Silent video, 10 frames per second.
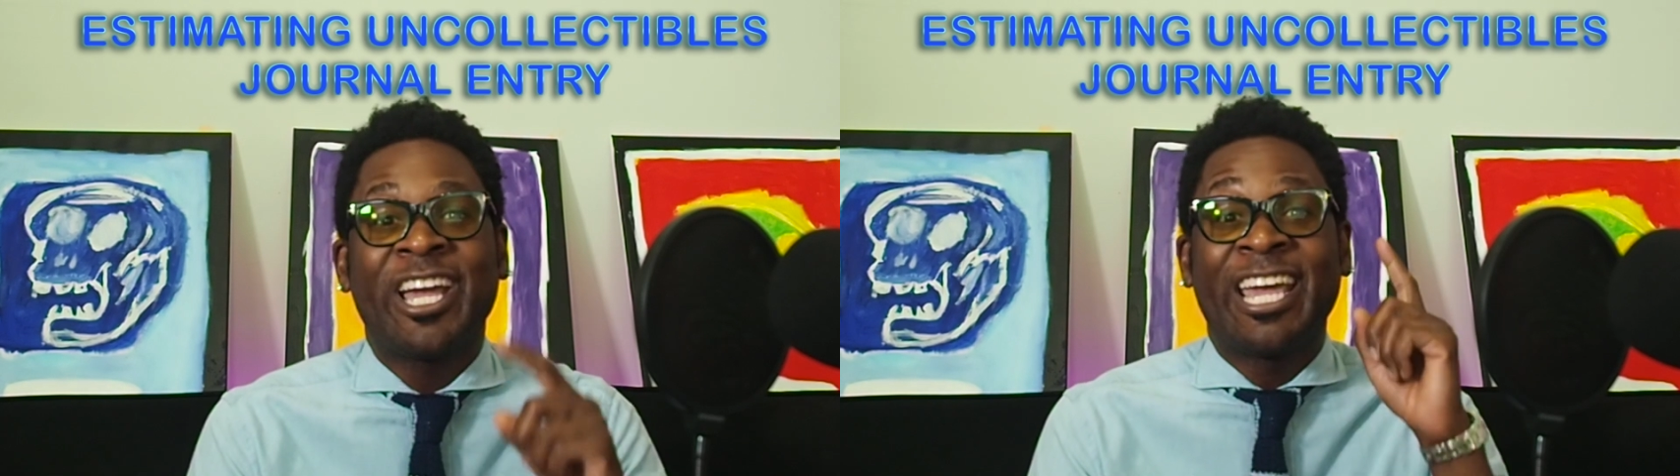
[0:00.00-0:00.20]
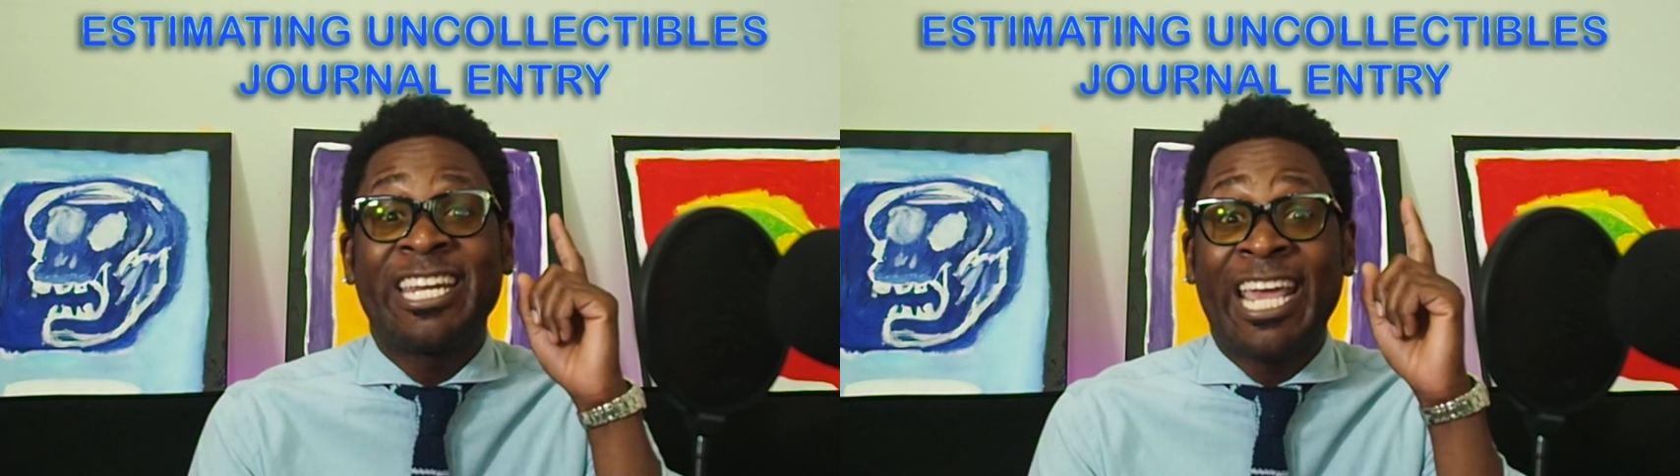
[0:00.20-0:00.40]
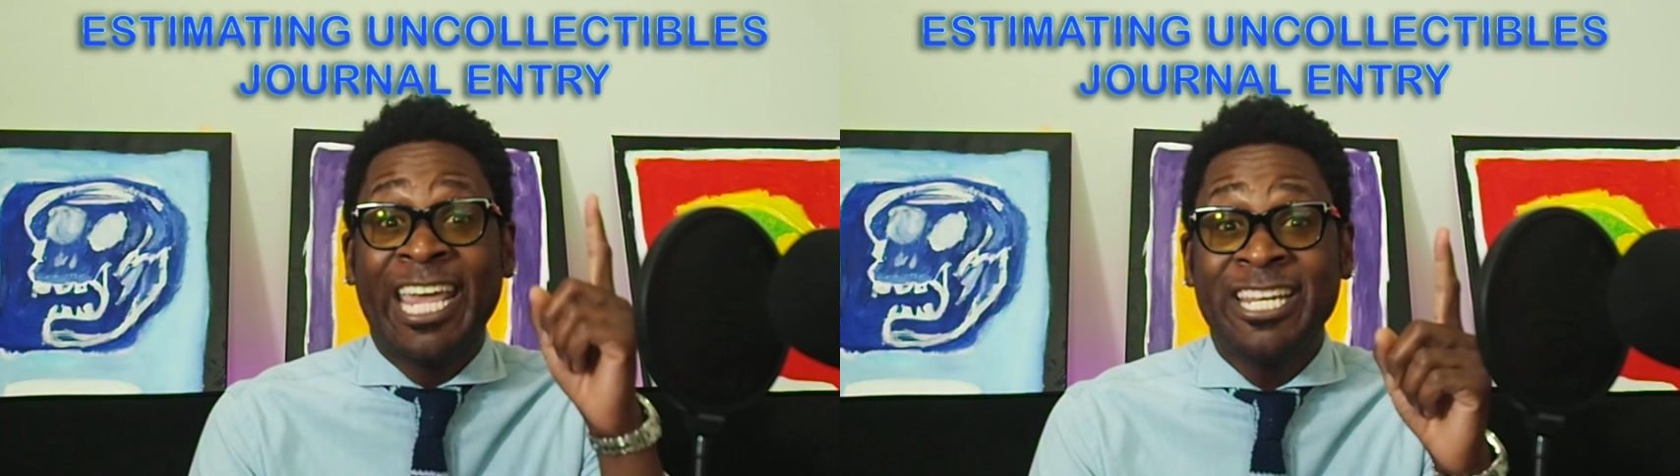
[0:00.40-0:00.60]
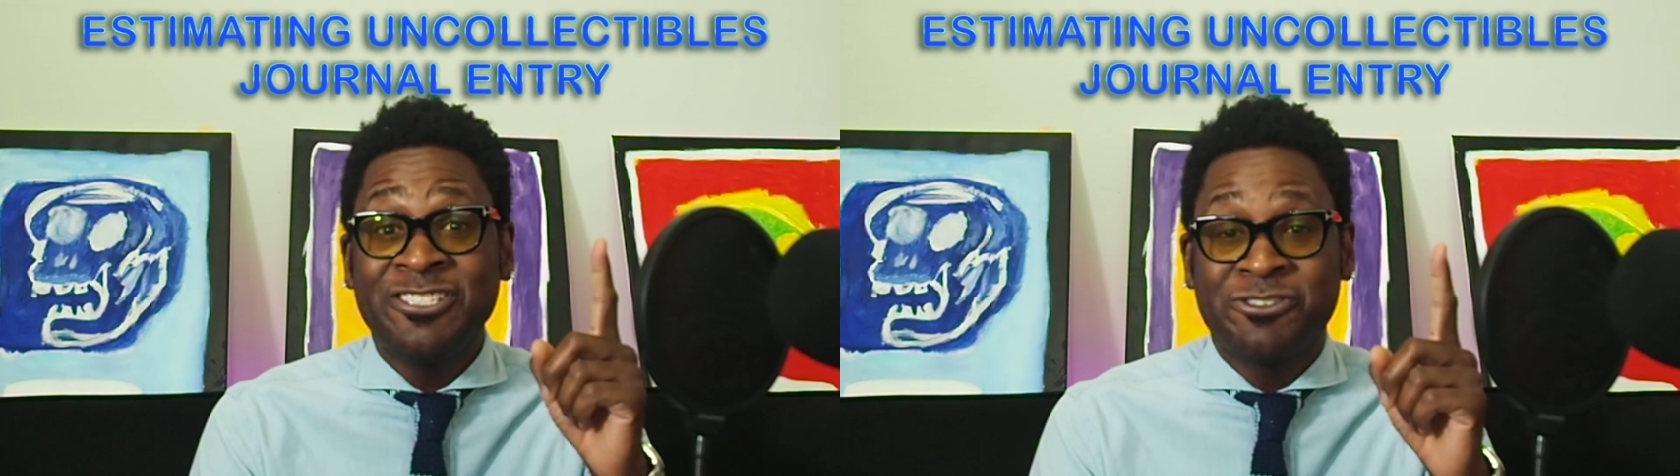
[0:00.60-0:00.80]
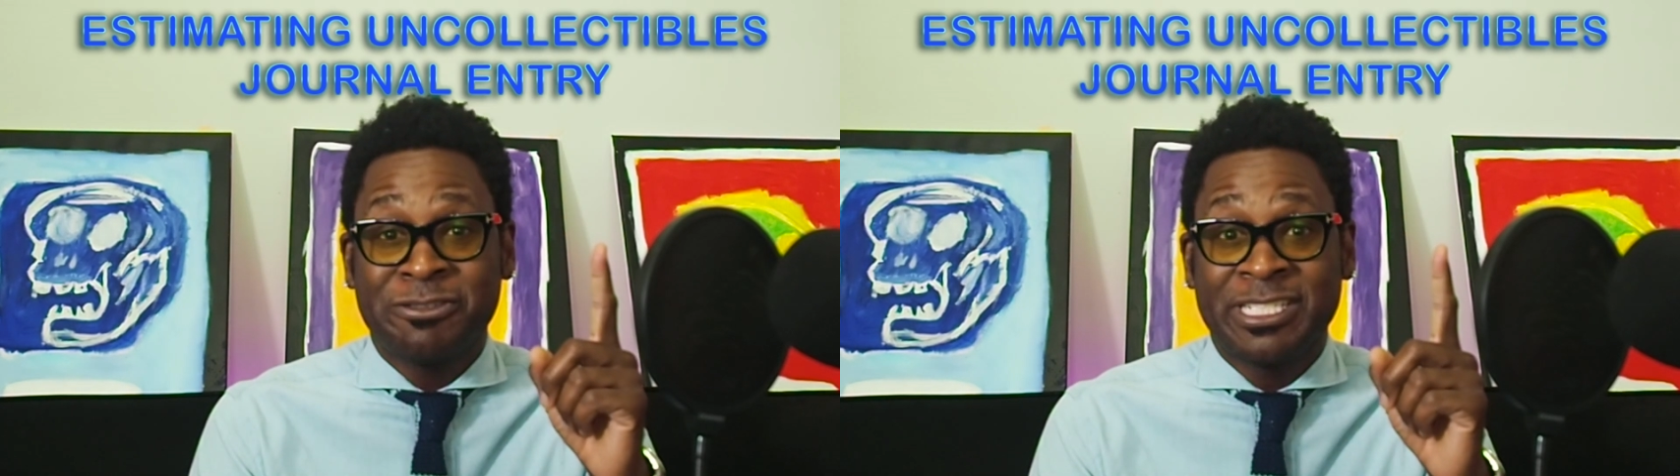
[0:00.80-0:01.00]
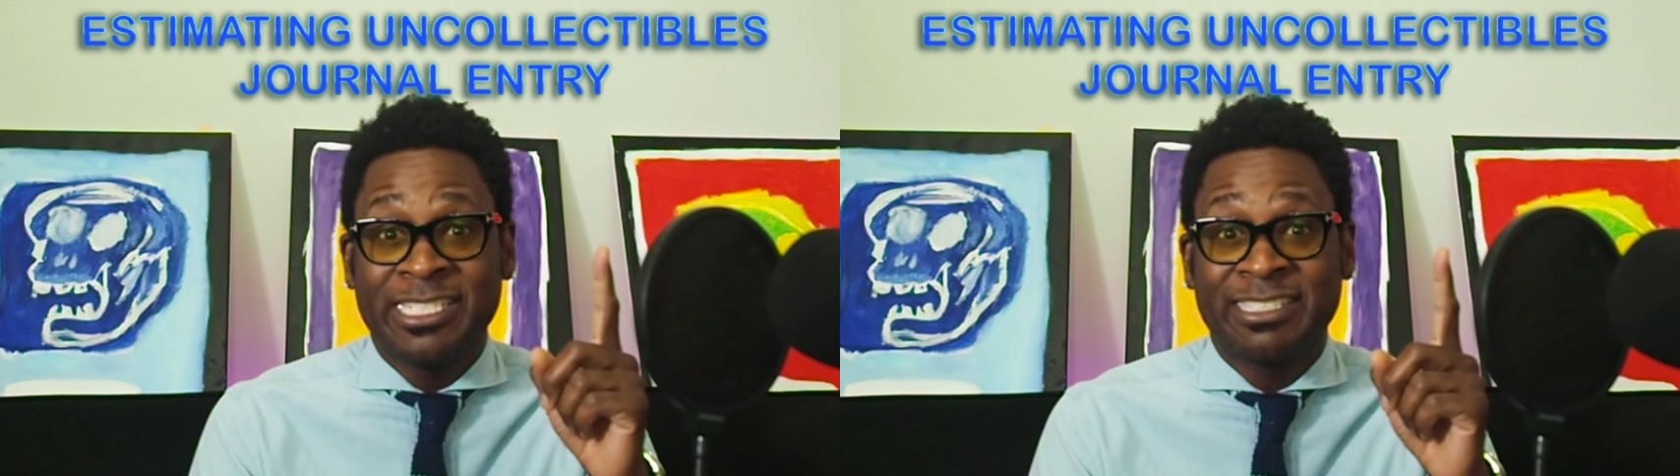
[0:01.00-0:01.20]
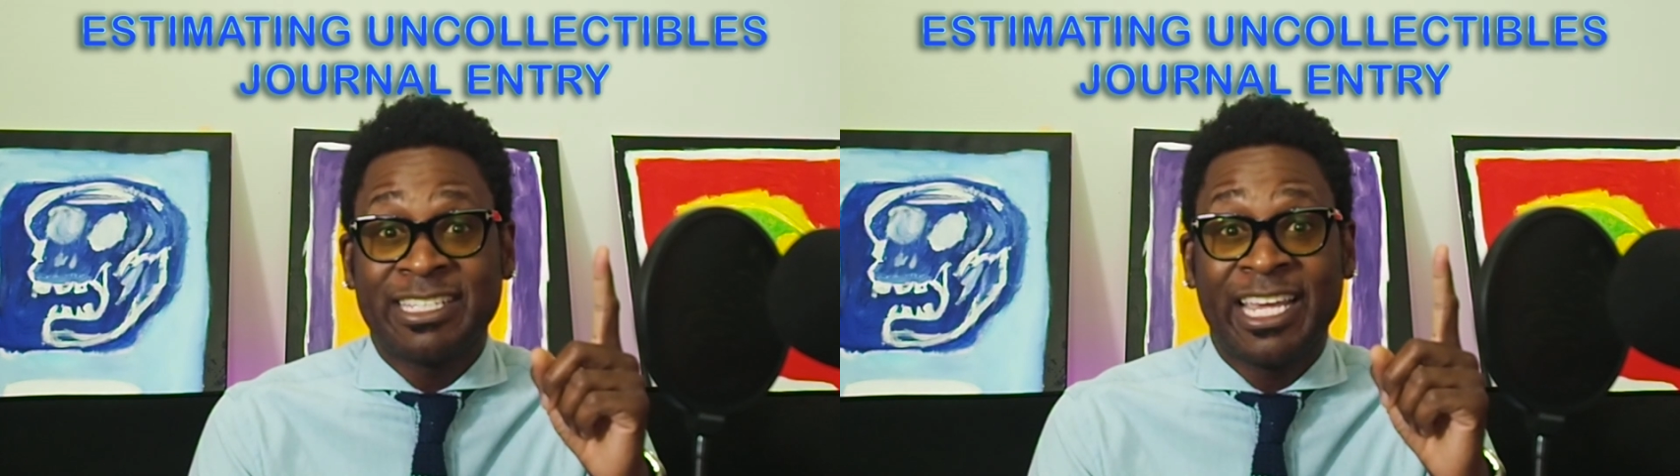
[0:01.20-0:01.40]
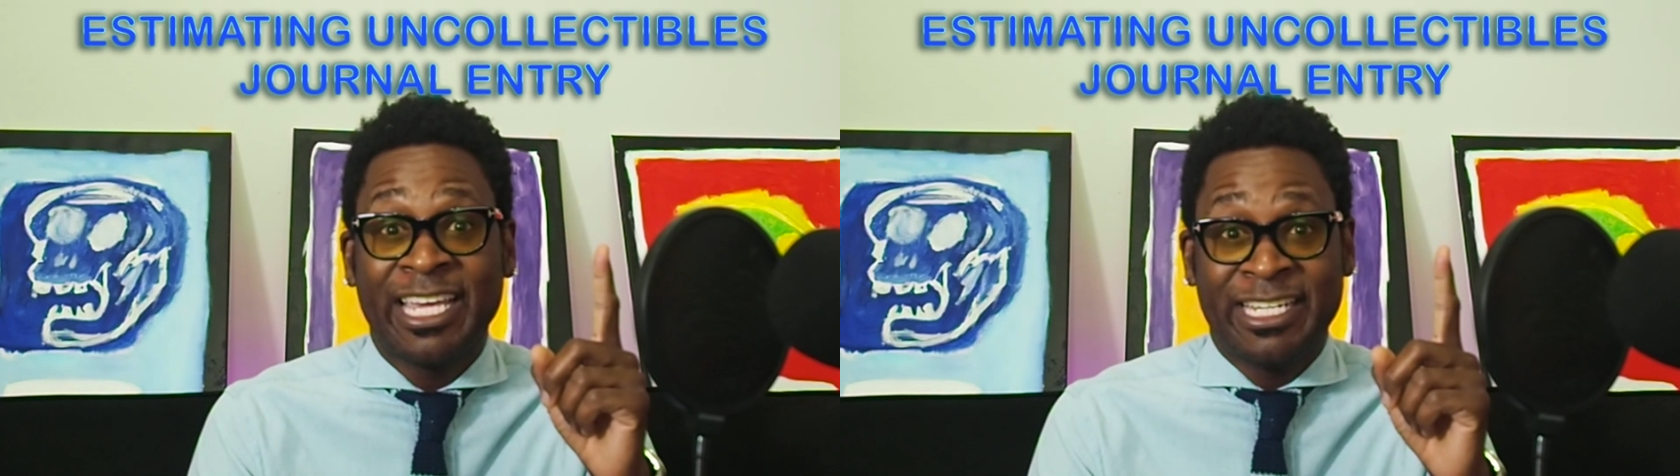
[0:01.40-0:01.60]
an increase
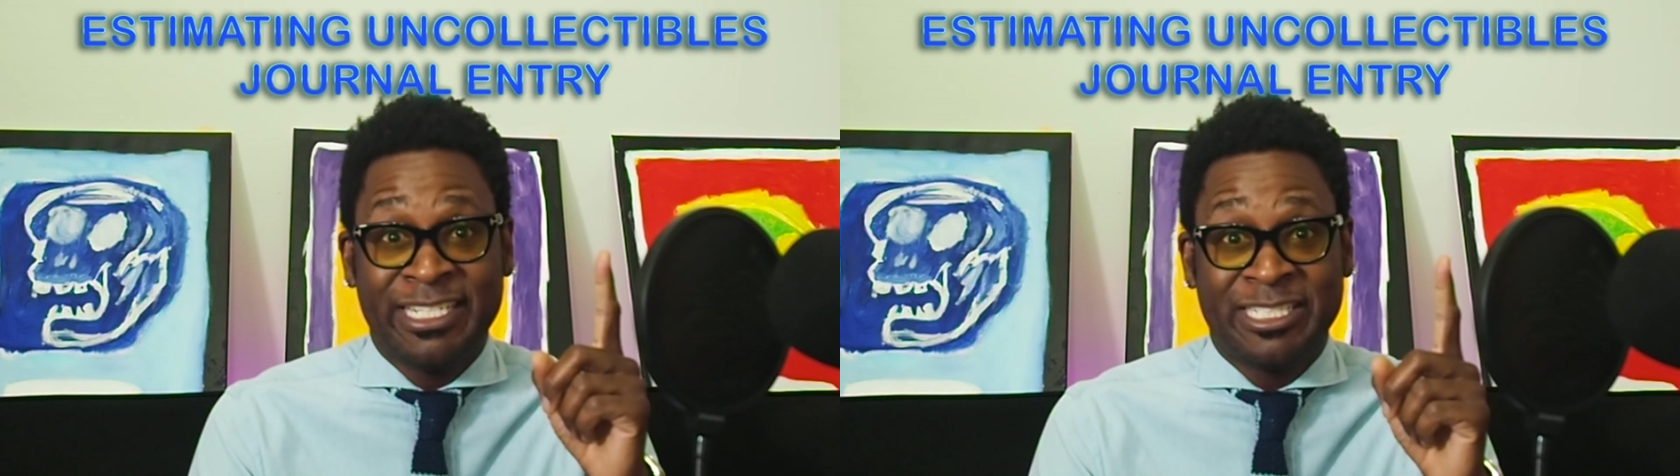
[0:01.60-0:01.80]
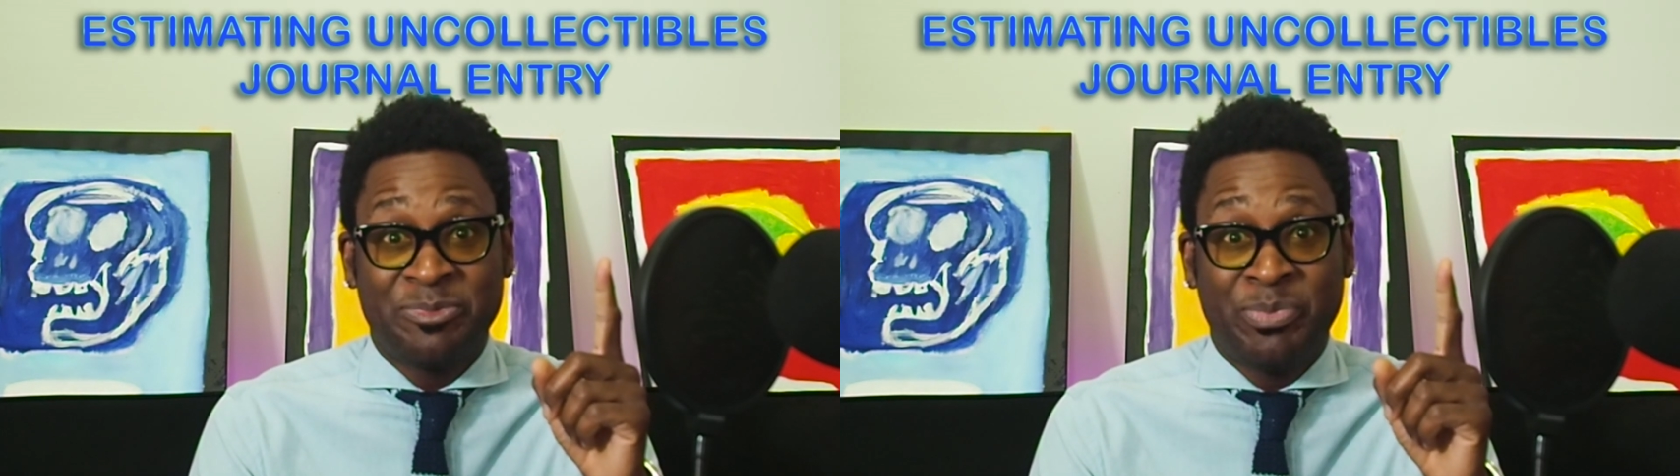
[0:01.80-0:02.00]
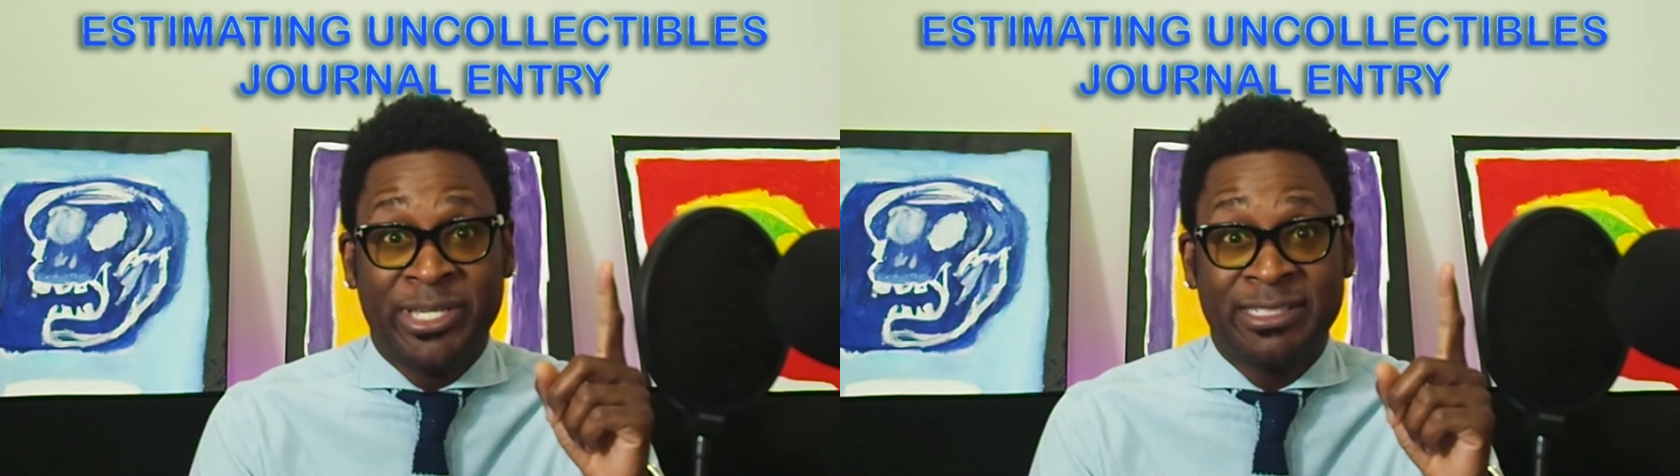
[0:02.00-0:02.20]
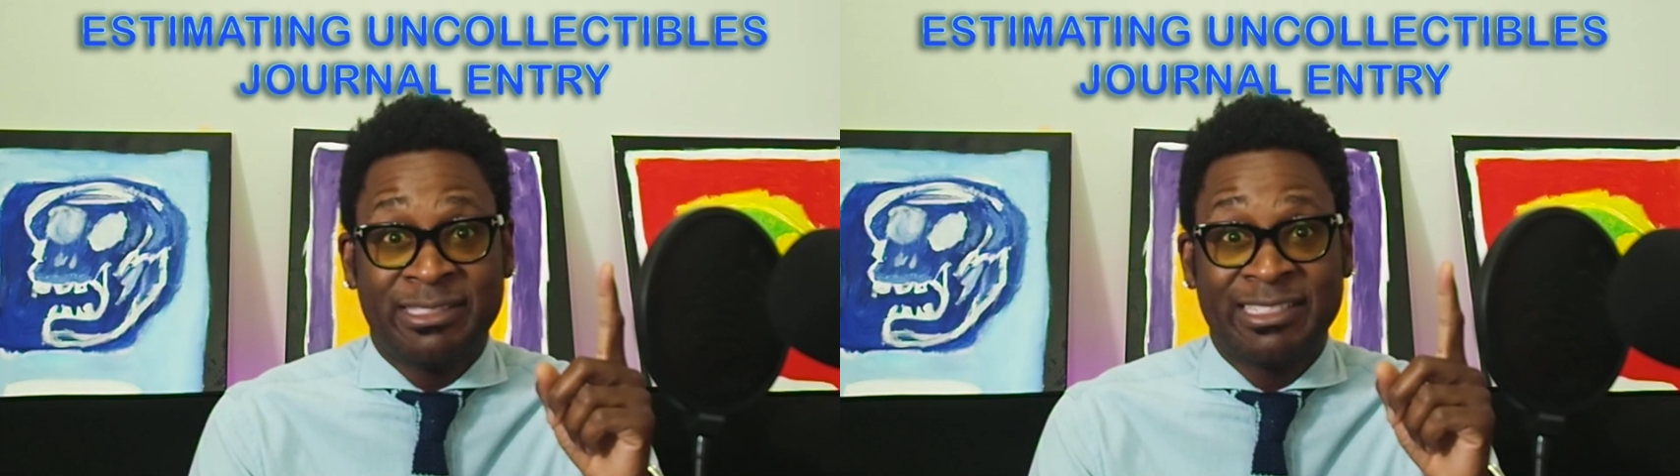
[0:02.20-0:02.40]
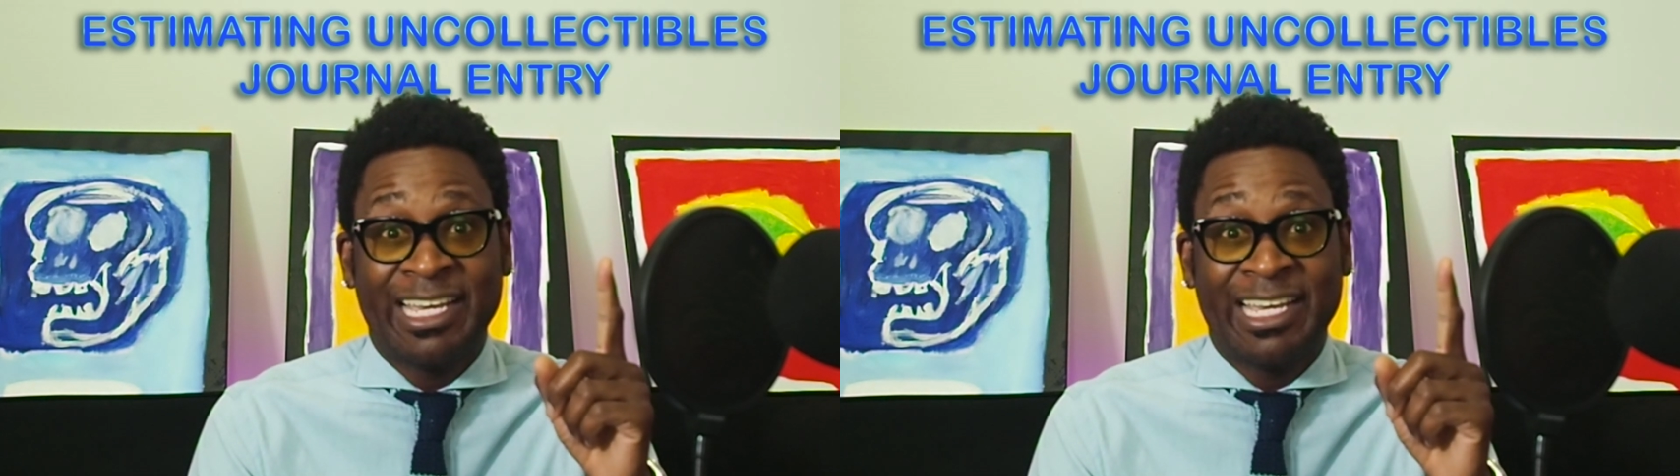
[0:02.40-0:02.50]
in an expense